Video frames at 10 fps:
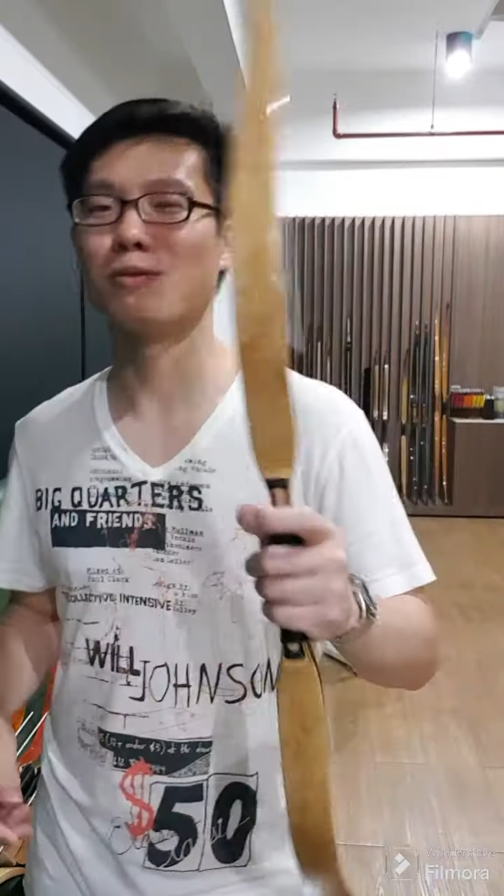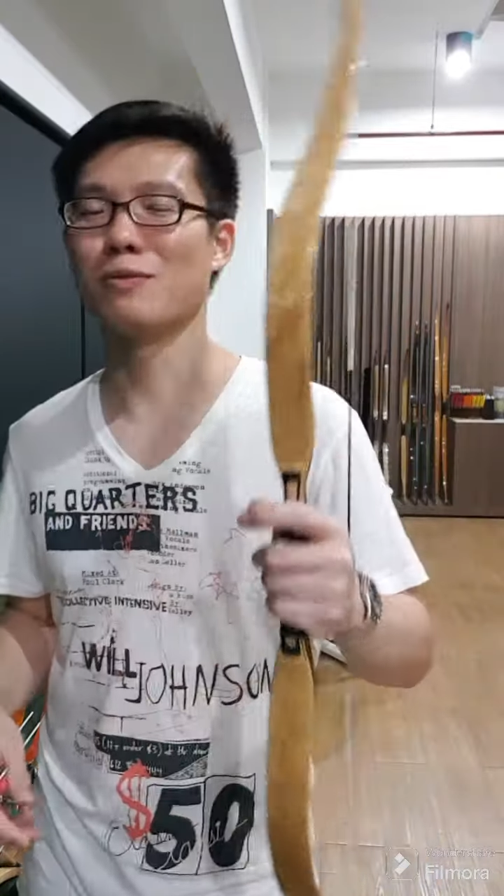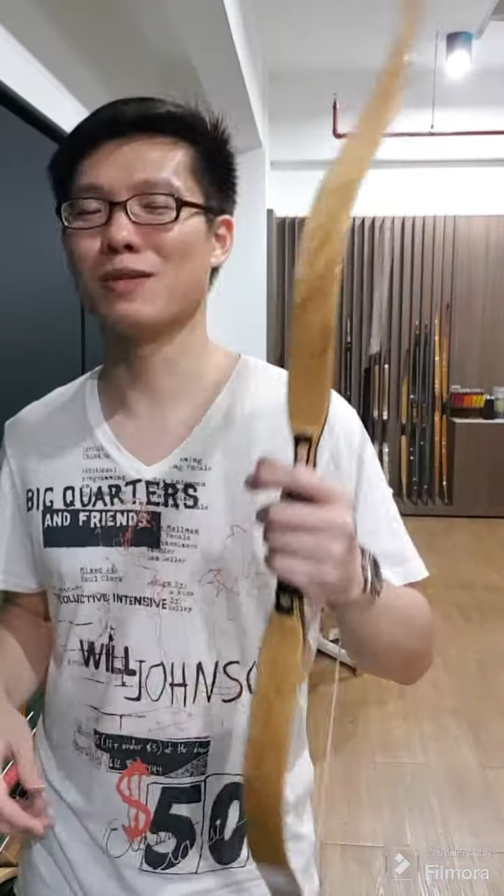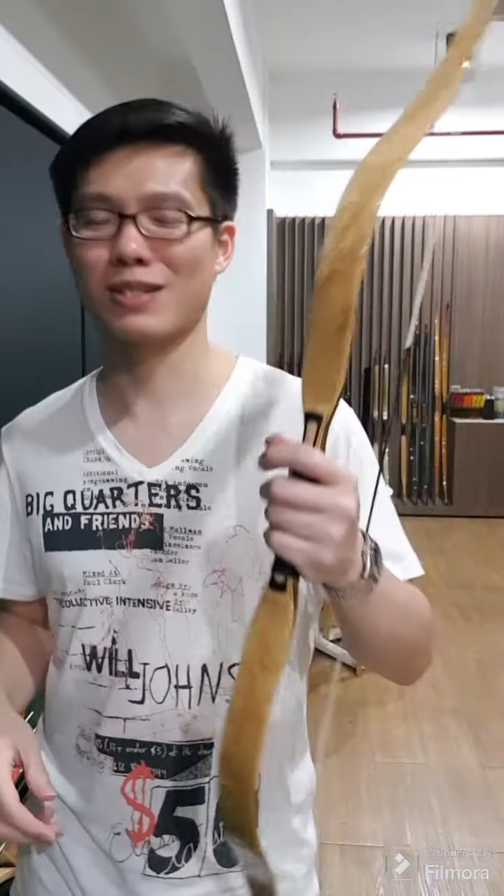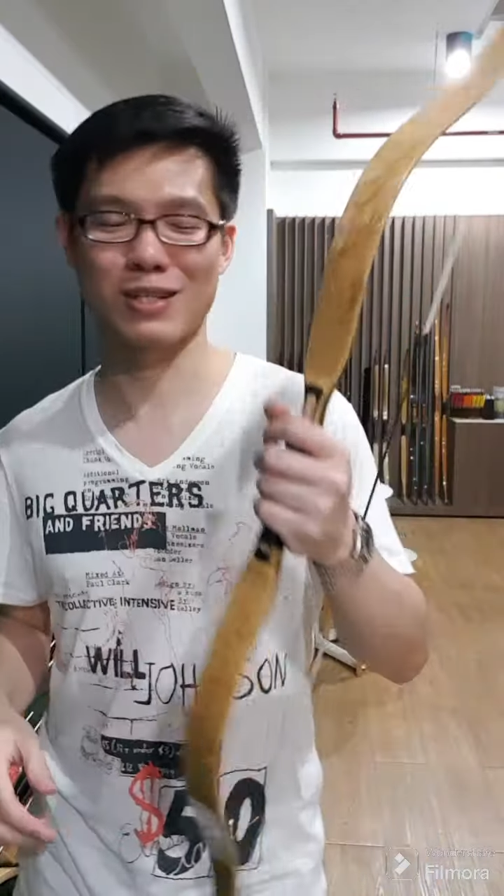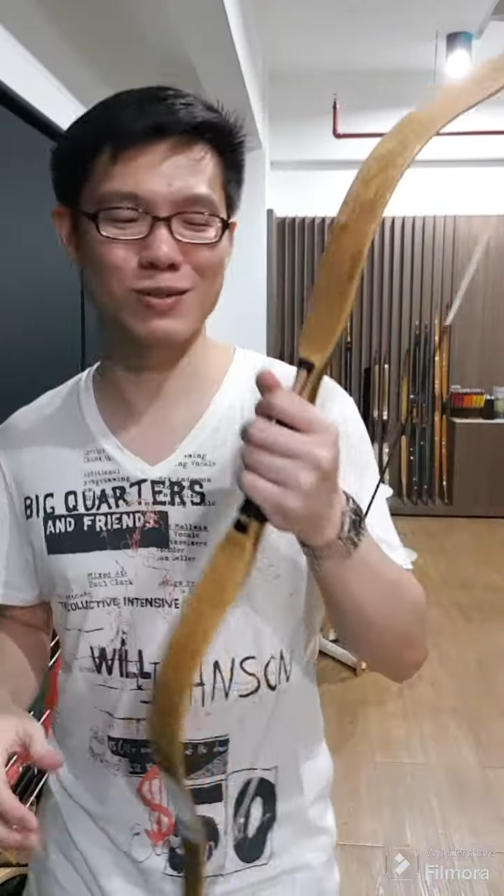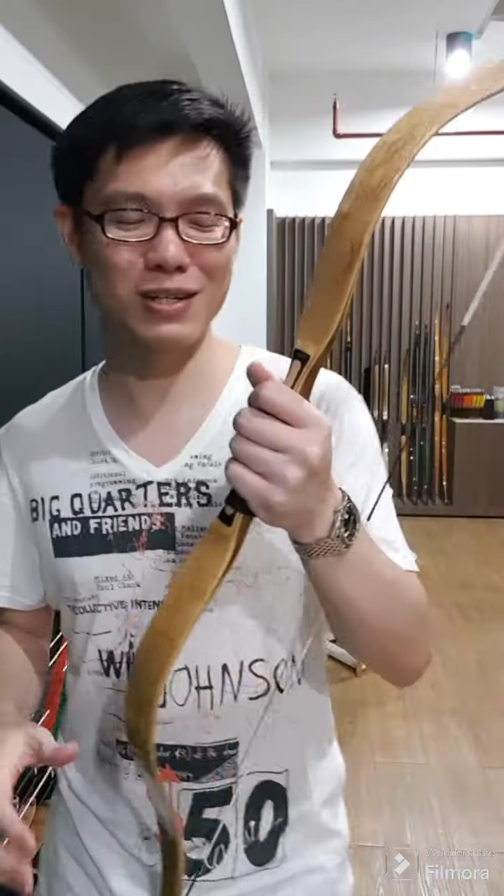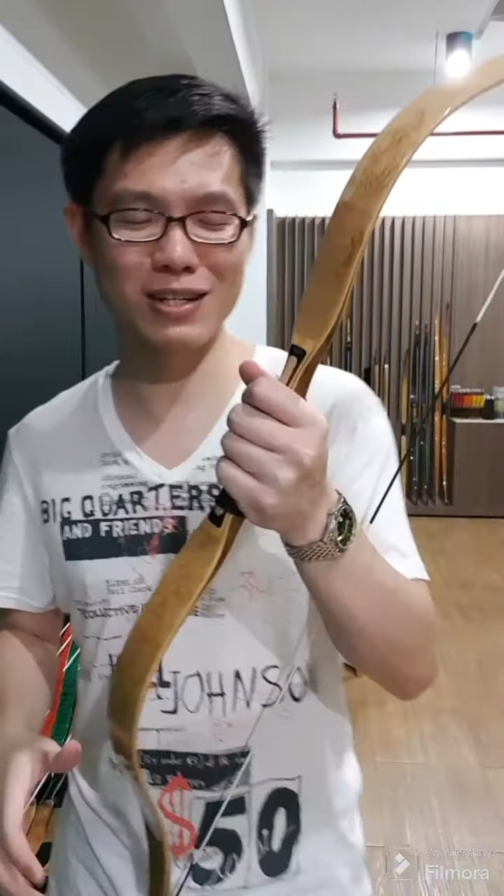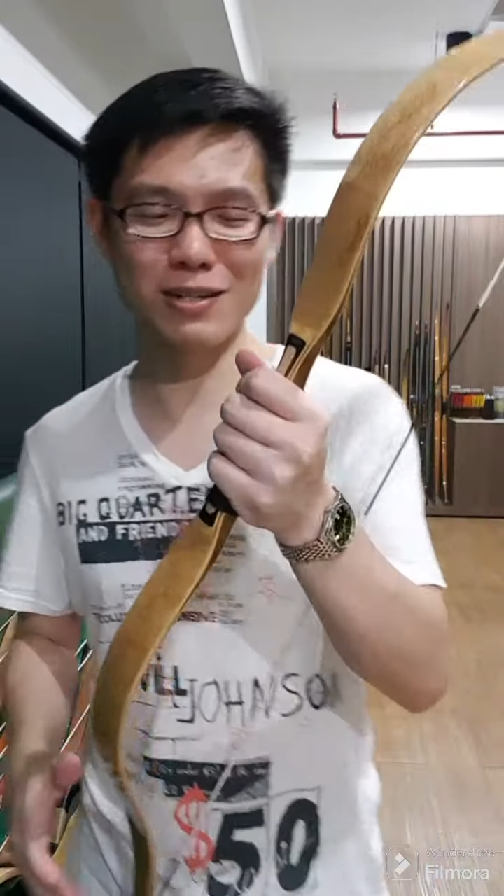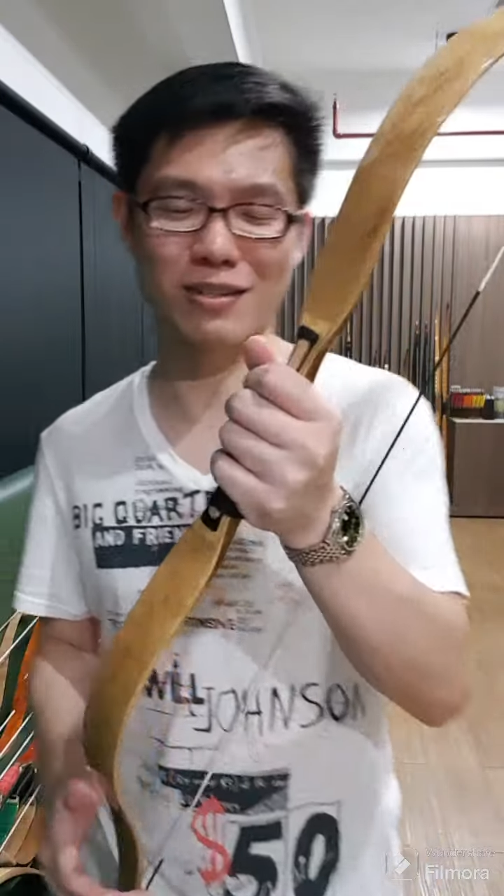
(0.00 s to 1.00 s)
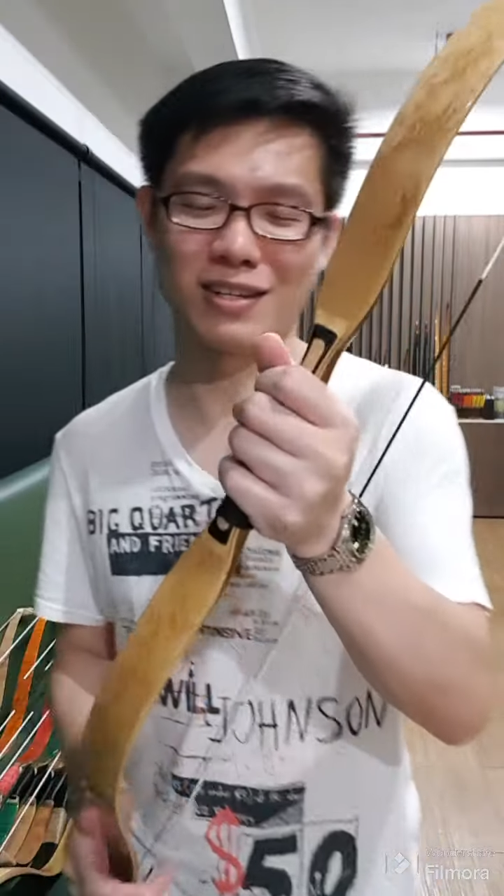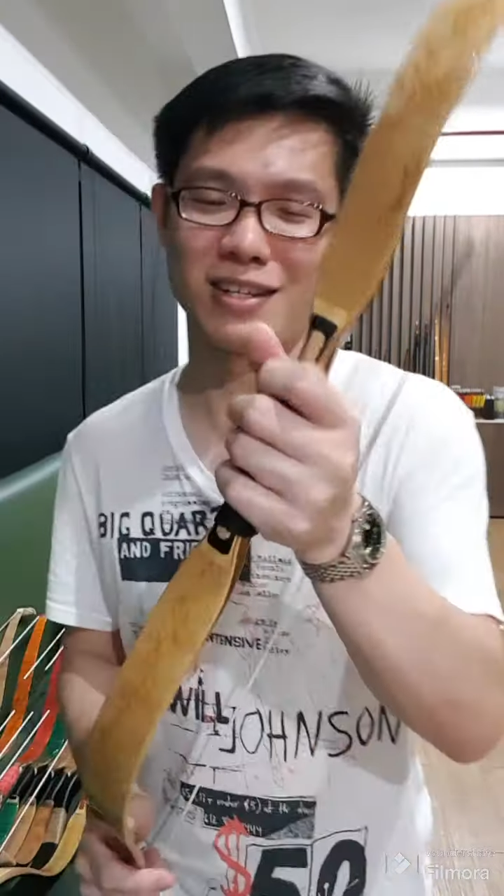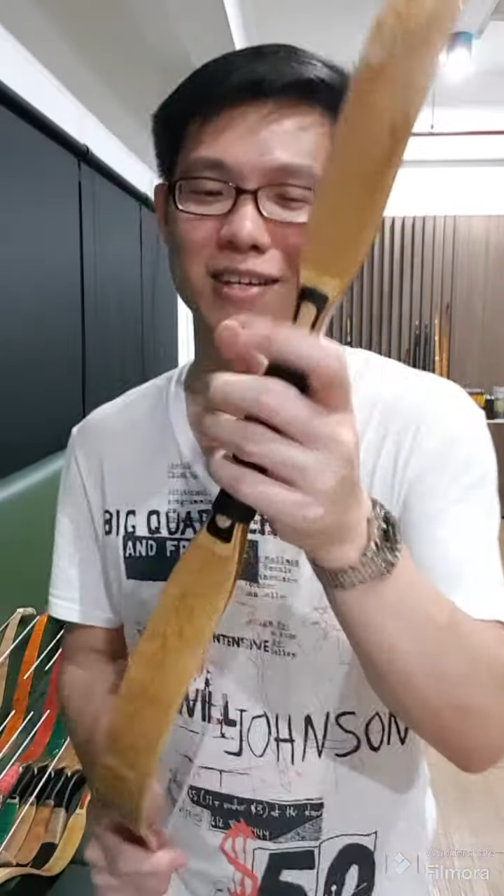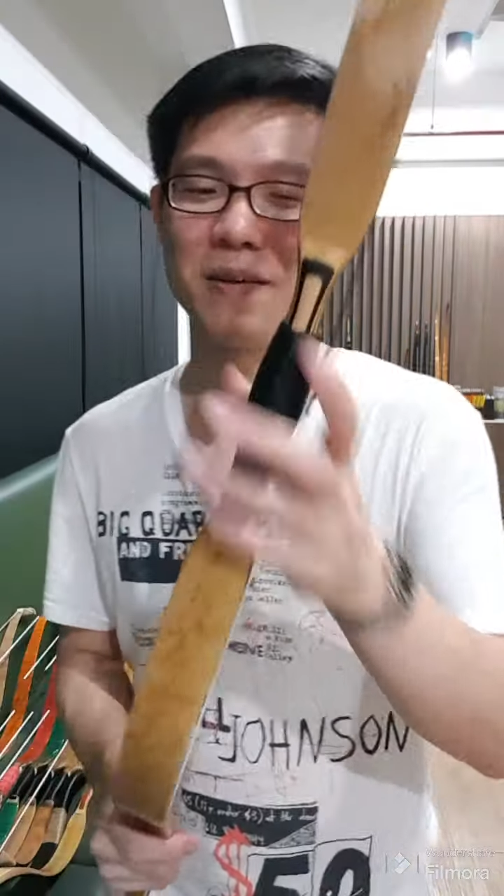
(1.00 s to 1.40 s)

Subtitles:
what's going on?